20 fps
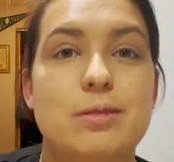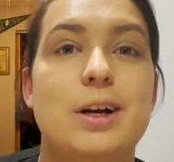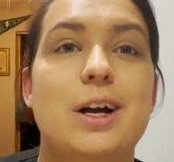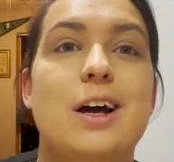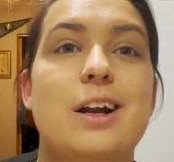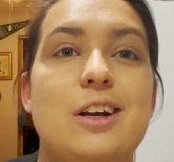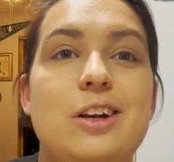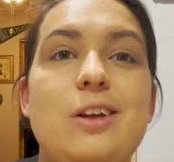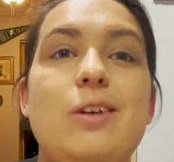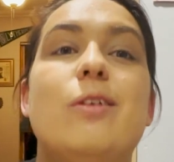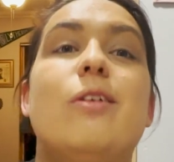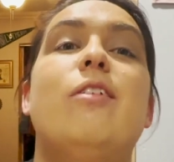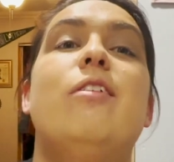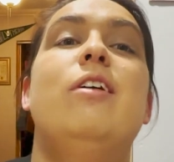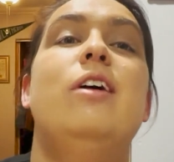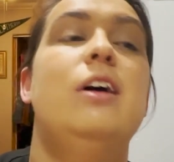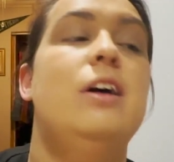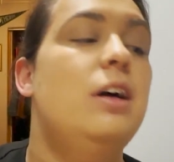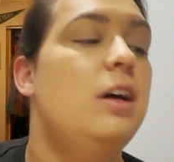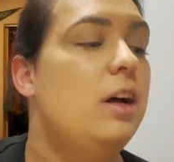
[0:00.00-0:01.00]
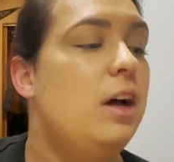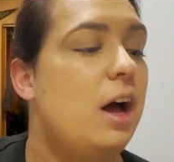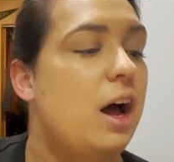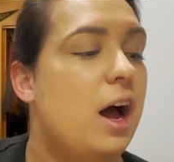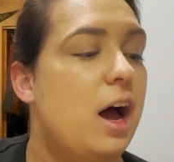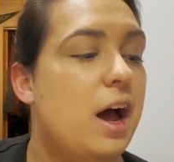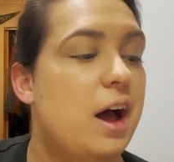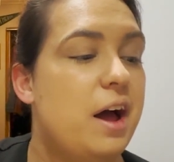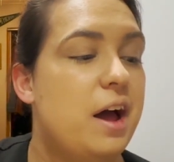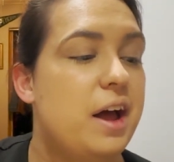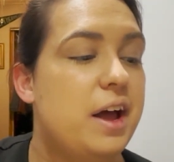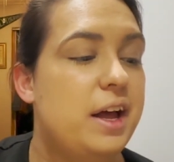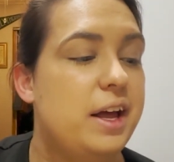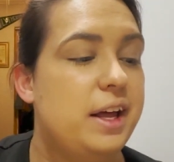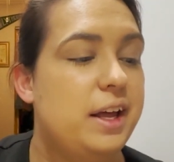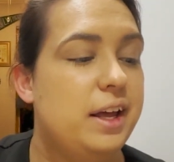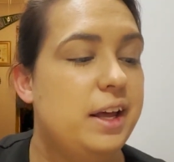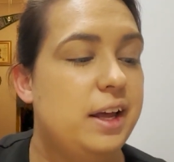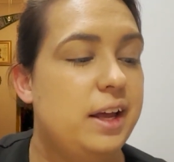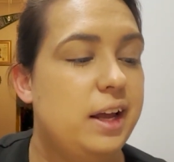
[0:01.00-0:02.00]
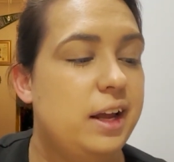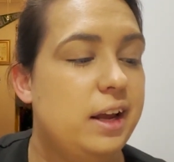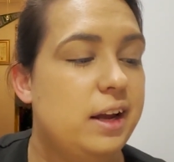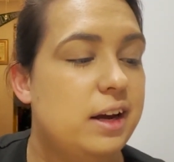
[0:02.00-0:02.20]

I gotta do. I